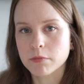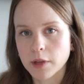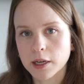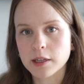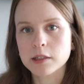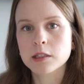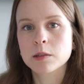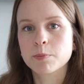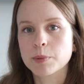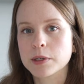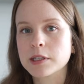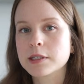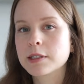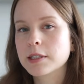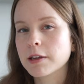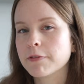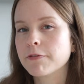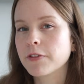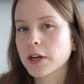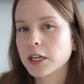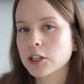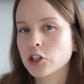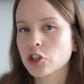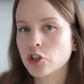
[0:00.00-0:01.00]
like
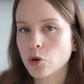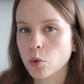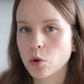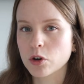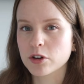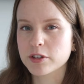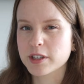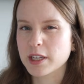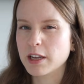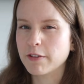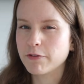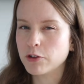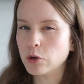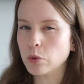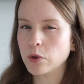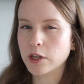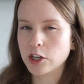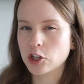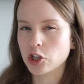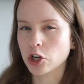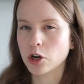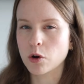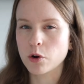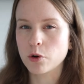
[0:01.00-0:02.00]
specific stores if you
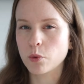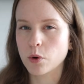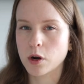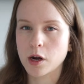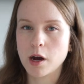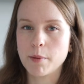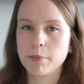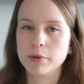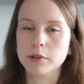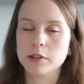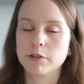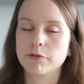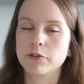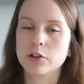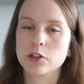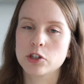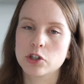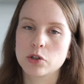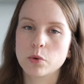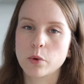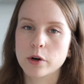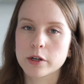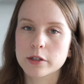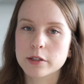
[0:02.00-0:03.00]
need to go to a couple different
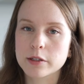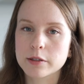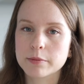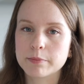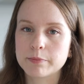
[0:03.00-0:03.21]
stores.